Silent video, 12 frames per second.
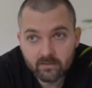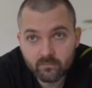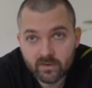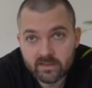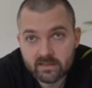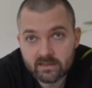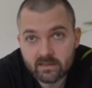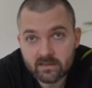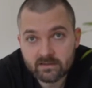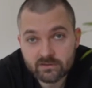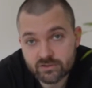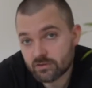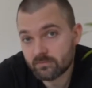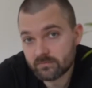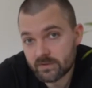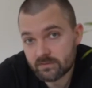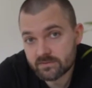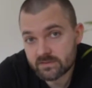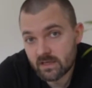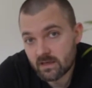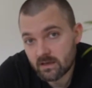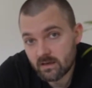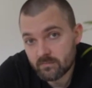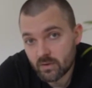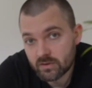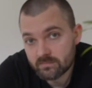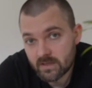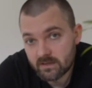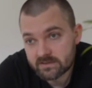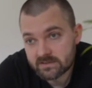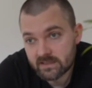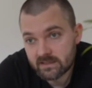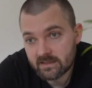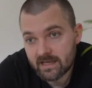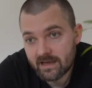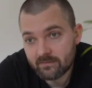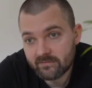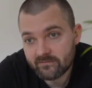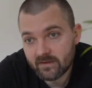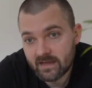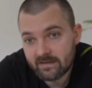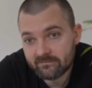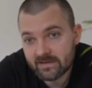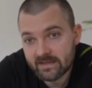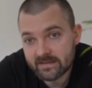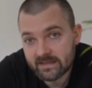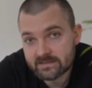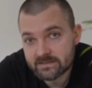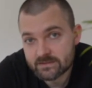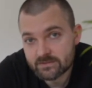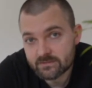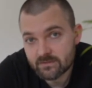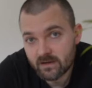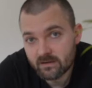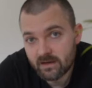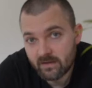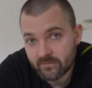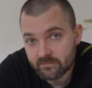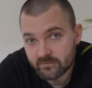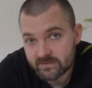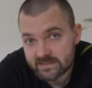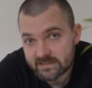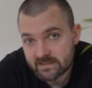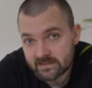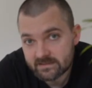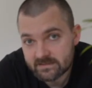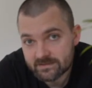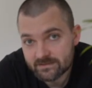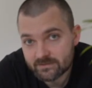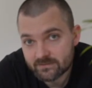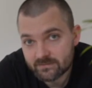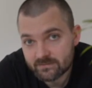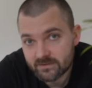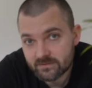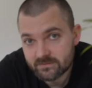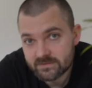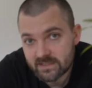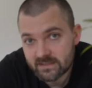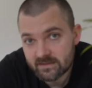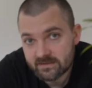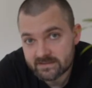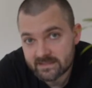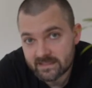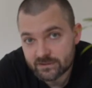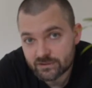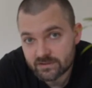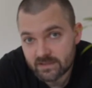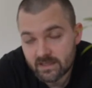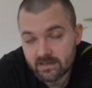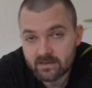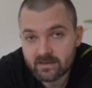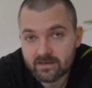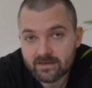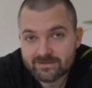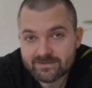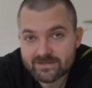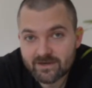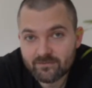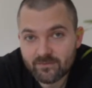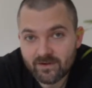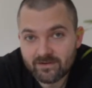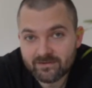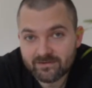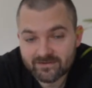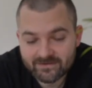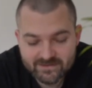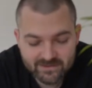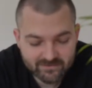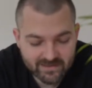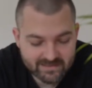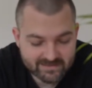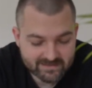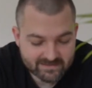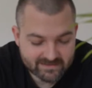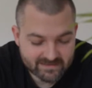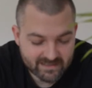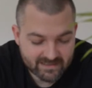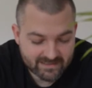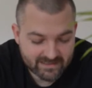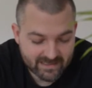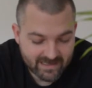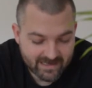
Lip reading: we at the shop use a Moccamaster. However, I have lent that to our other barista to use in isolation. So what I'll do is see